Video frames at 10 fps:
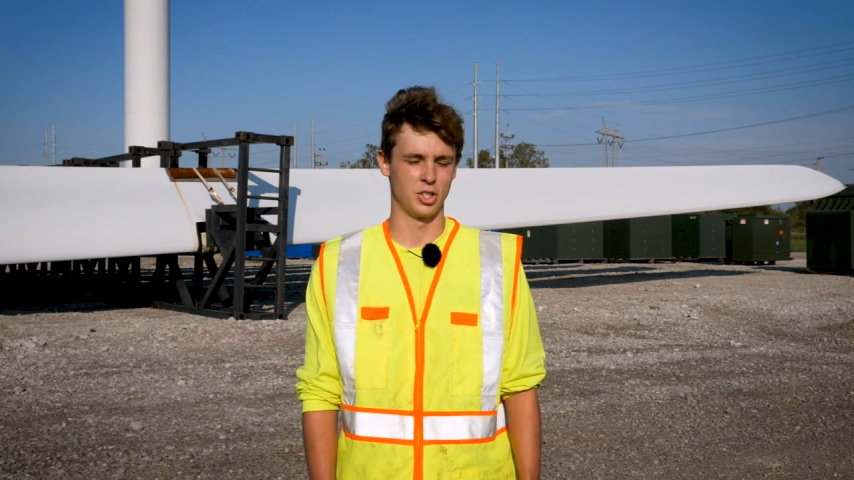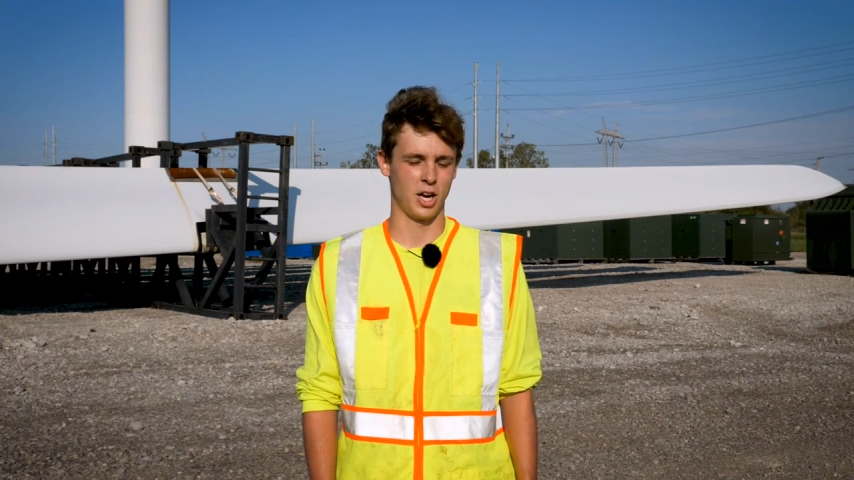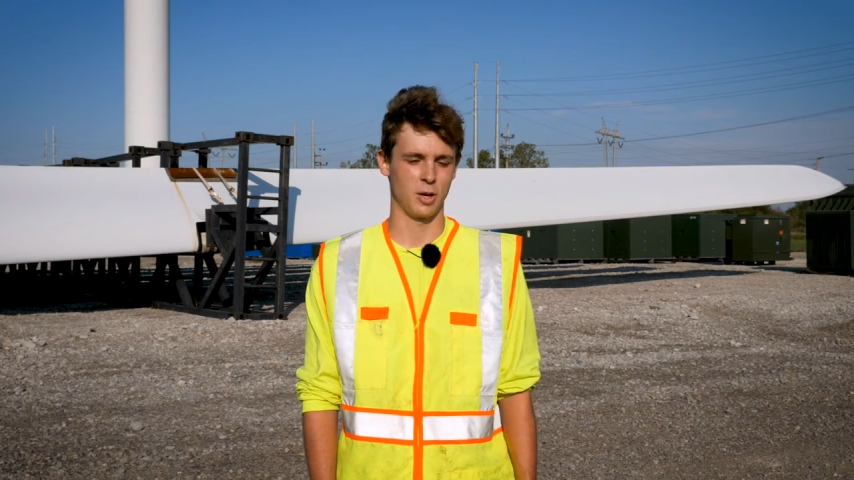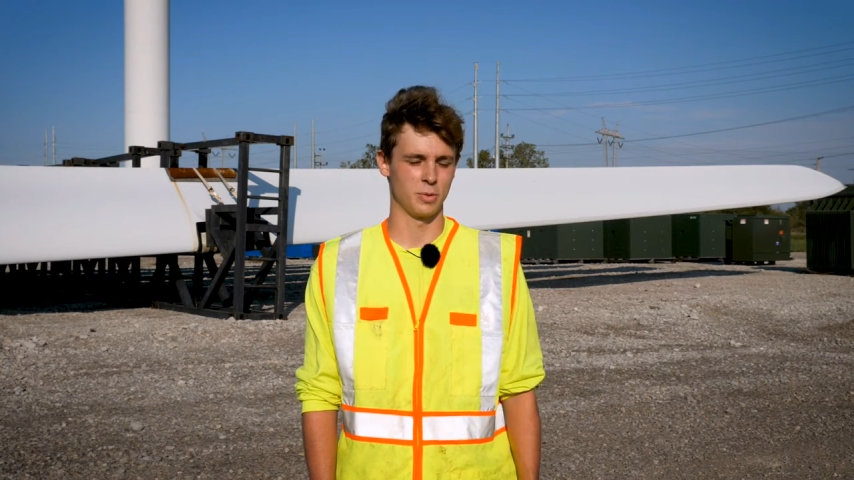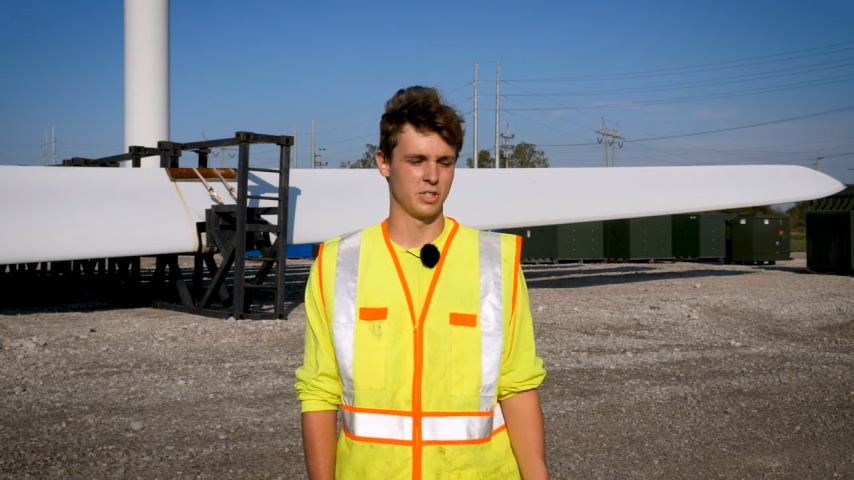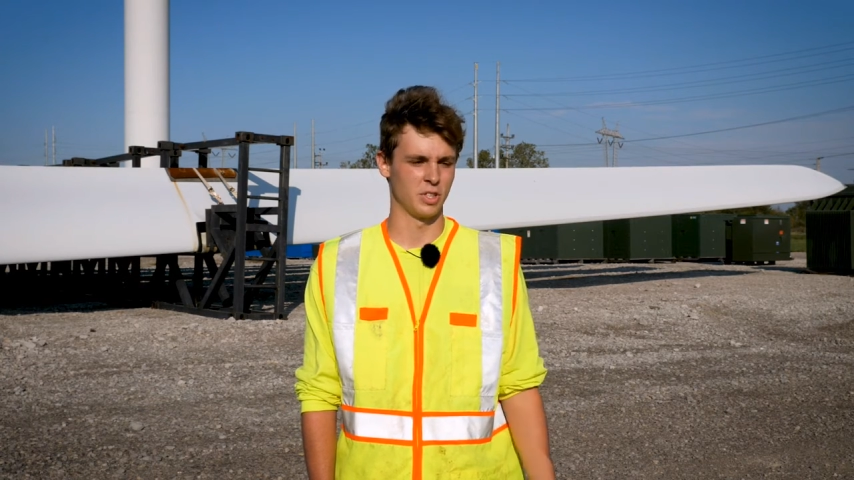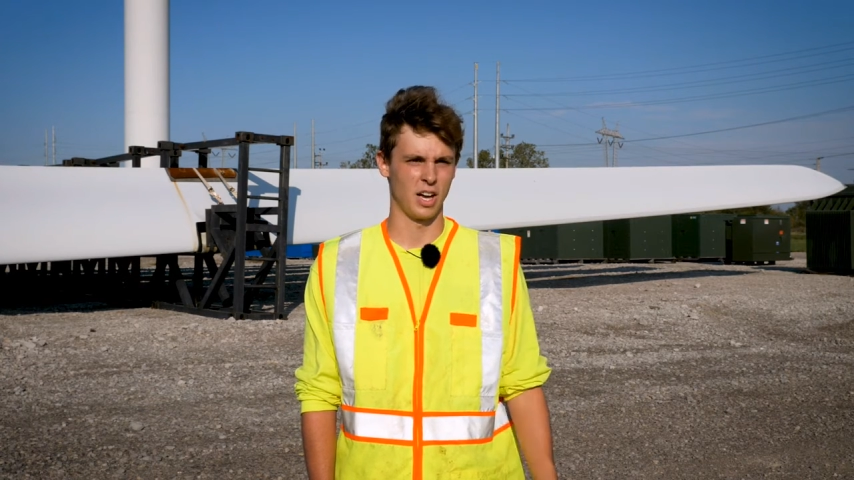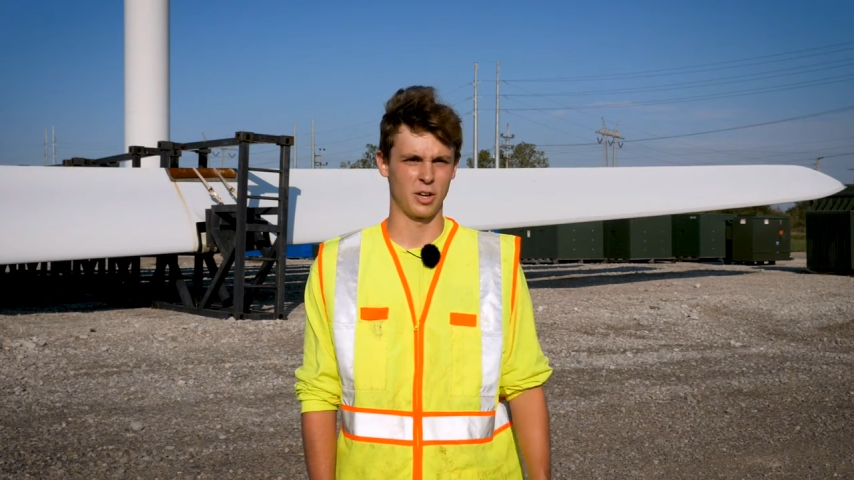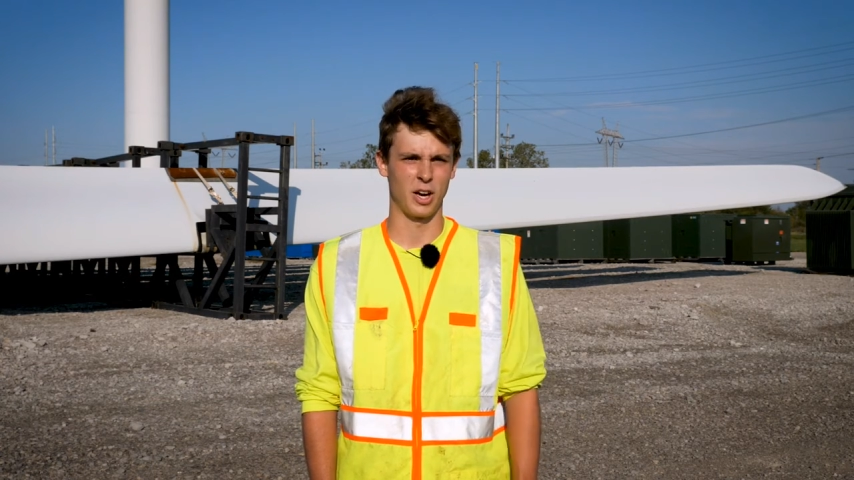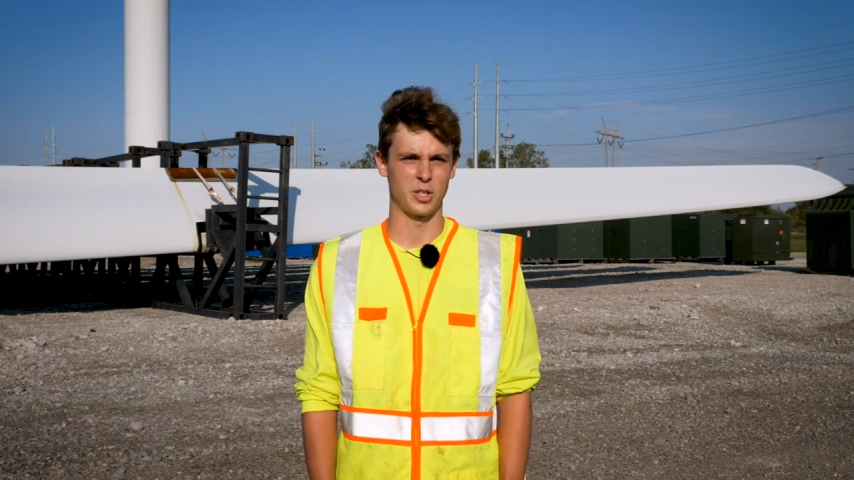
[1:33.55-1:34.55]
job until
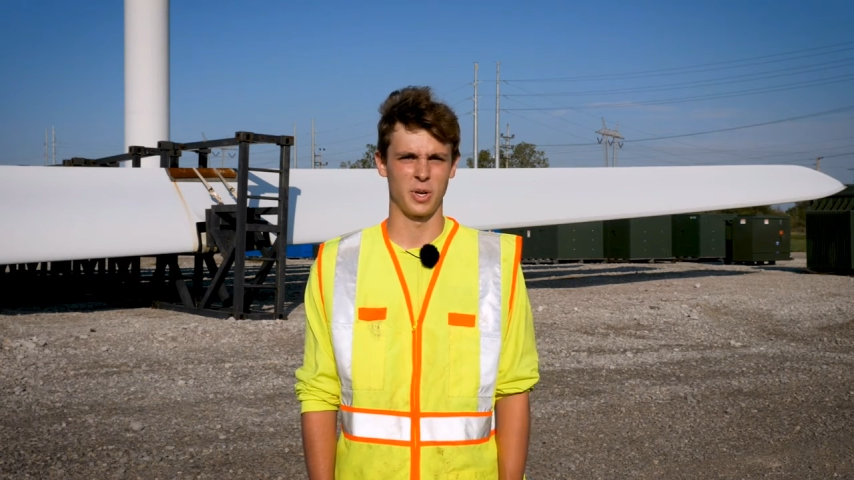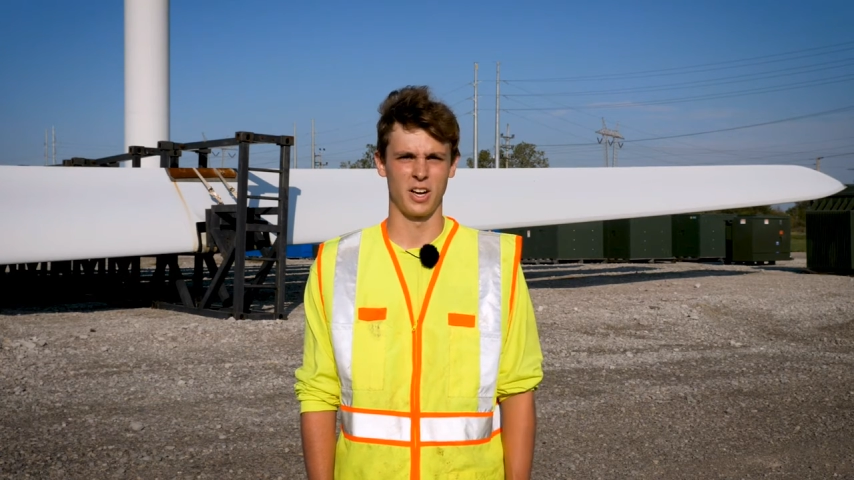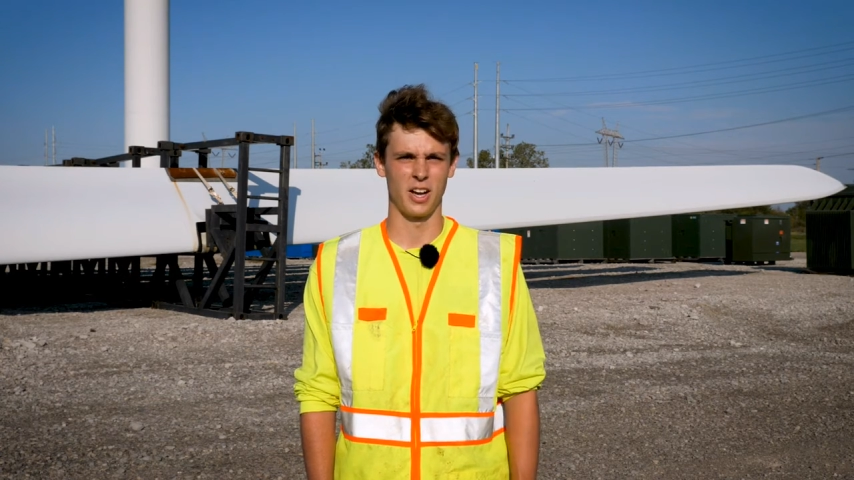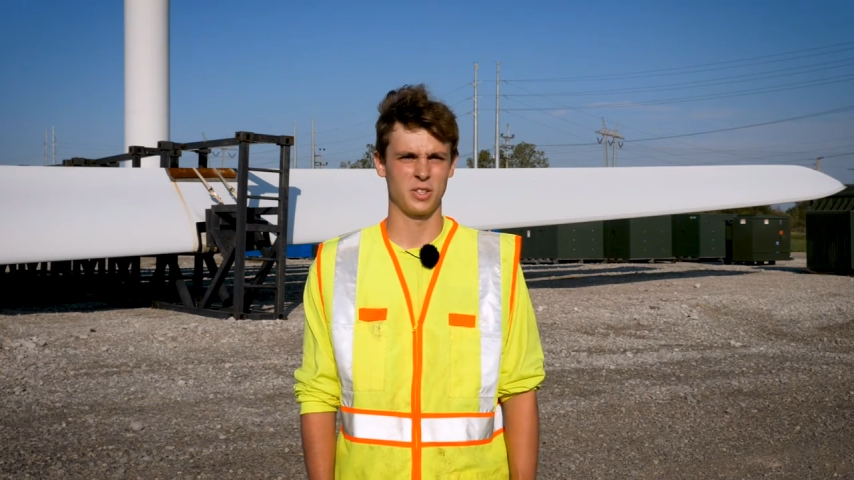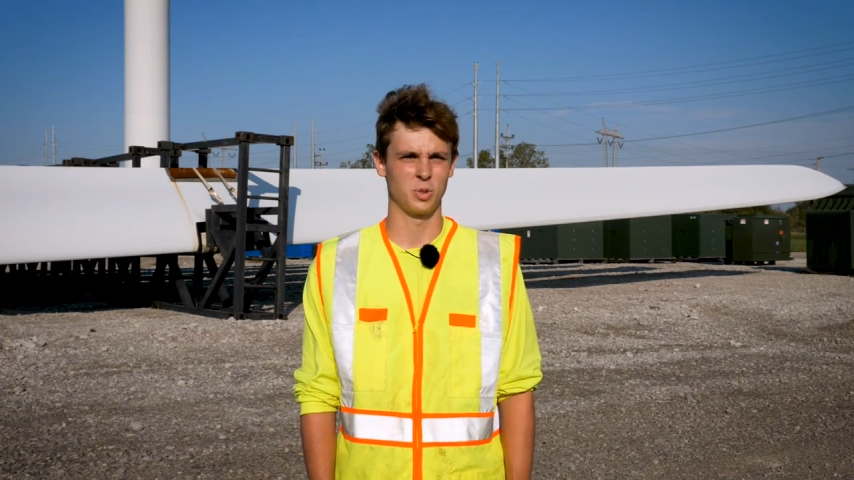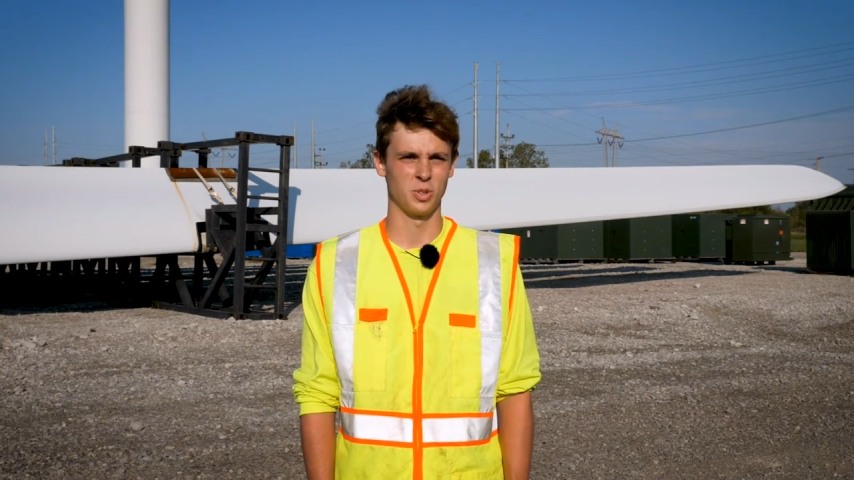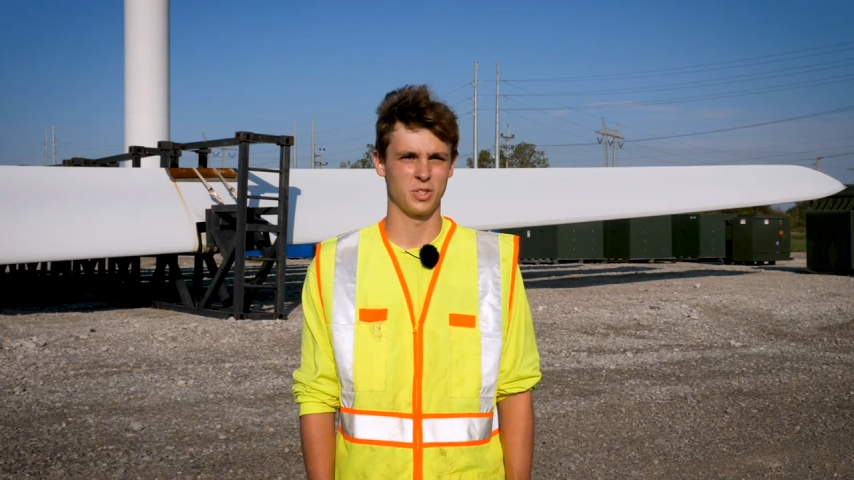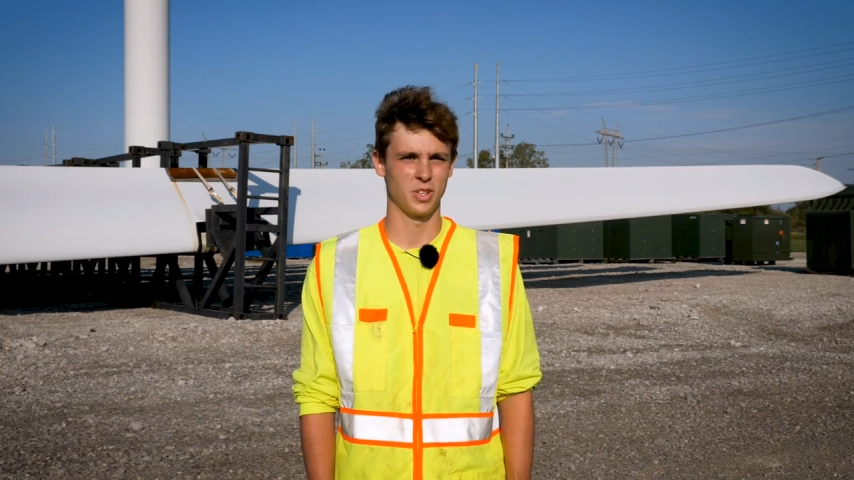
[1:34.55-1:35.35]
I graduated high school.